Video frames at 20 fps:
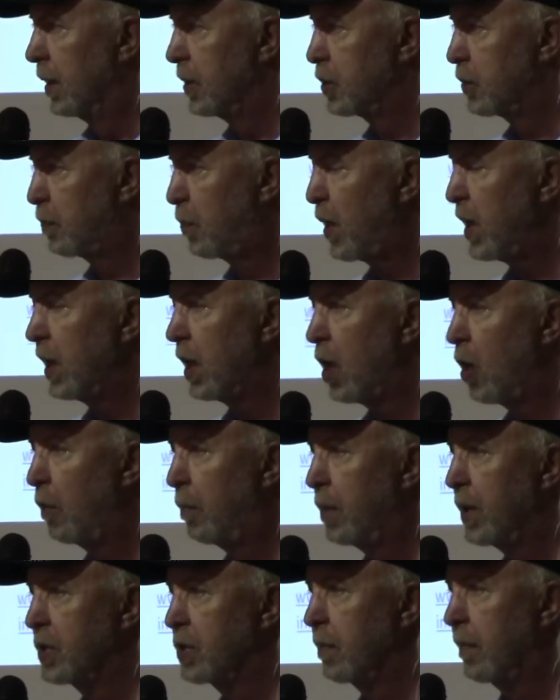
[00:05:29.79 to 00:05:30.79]
Spring
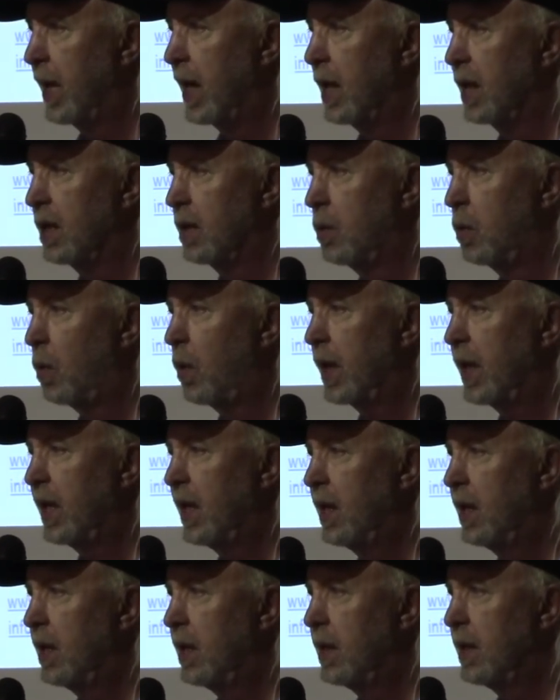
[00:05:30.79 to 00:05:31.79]
Hope is about
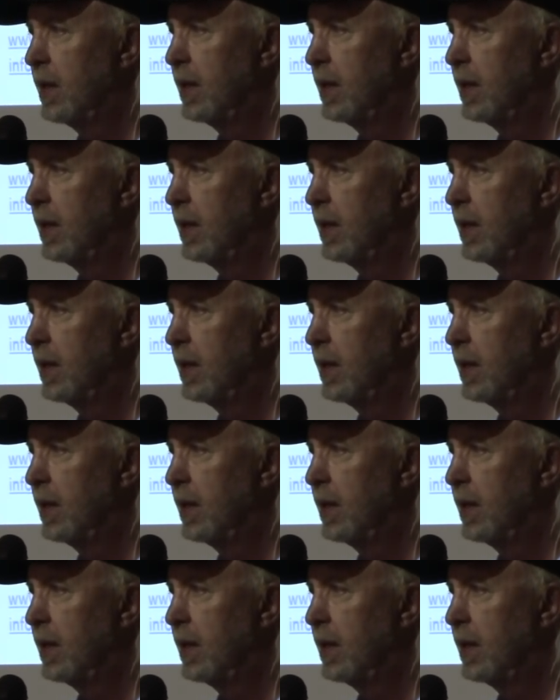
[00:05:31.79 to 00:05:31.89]
20